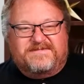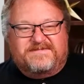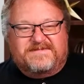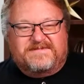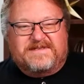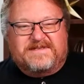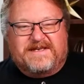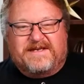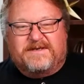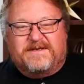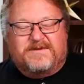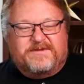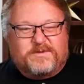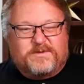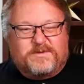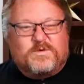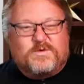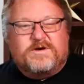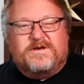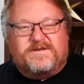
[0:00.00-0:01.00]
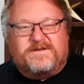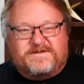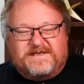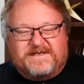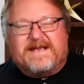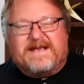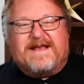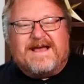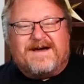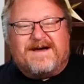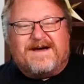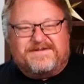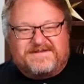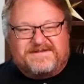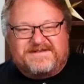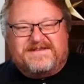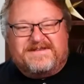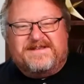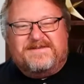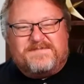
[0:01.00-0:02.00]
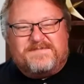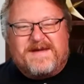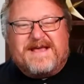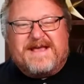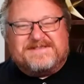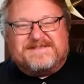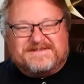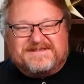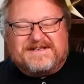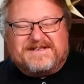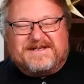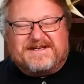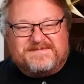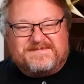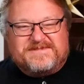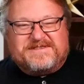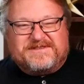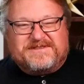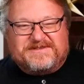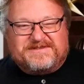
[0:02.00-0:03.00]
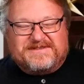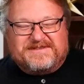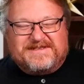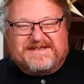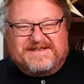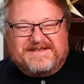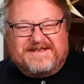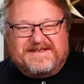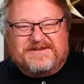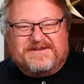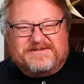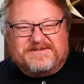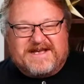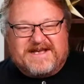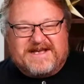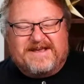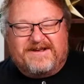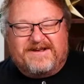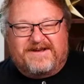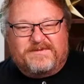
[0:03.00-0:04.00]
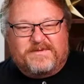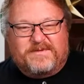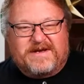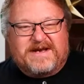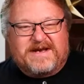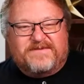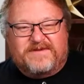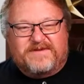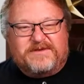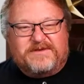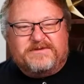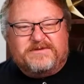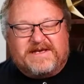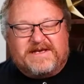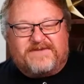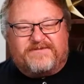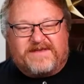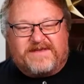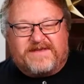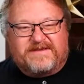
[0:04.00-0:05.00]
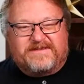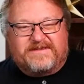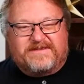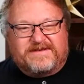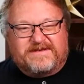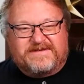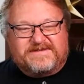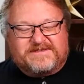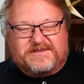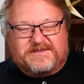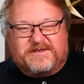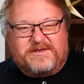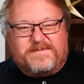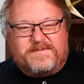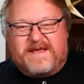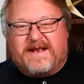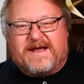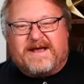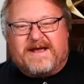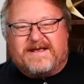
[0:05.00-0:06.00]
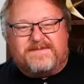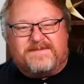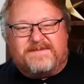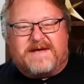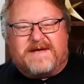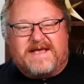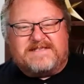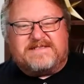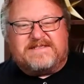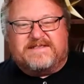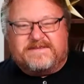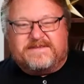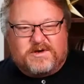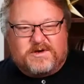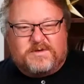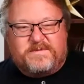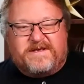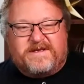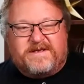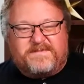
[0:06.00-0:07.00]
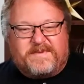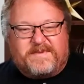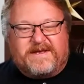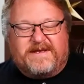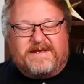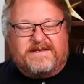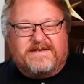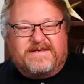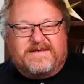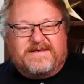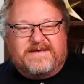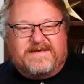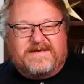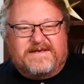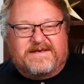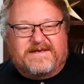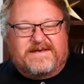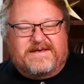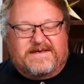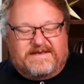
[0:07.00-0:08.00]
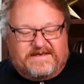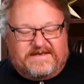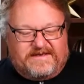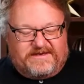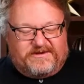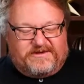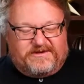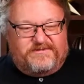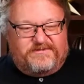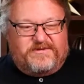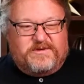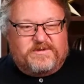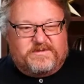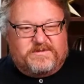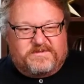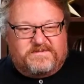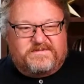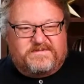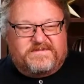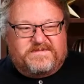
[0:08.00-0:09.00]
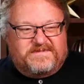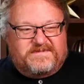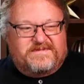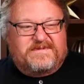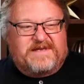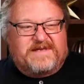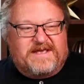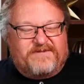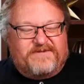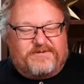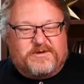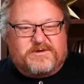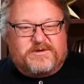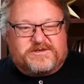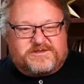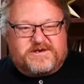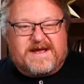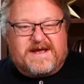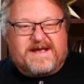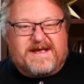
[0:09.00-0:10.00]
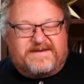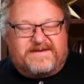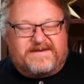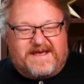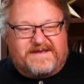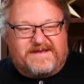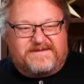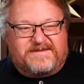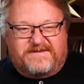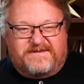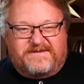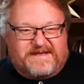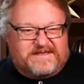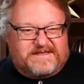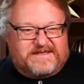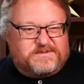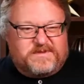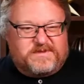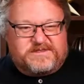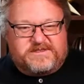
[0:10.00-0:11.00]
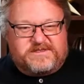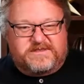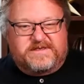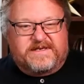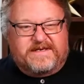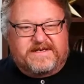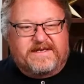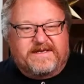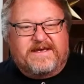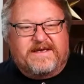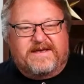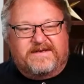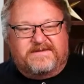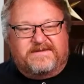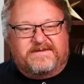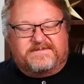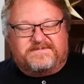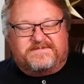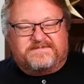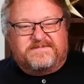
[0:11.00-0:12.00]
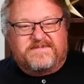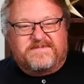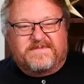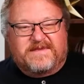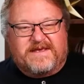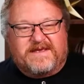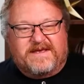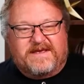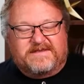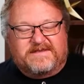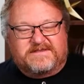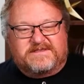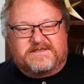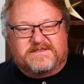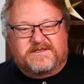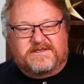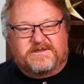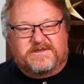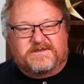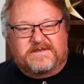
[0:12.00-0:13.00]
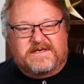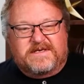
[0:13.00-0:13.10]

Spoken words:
the word will get out and the mice will come to, you know, dine on whatever you left out there. So you may not have mice at the moment, but you know, if you attract that, that's what you're going to get. And so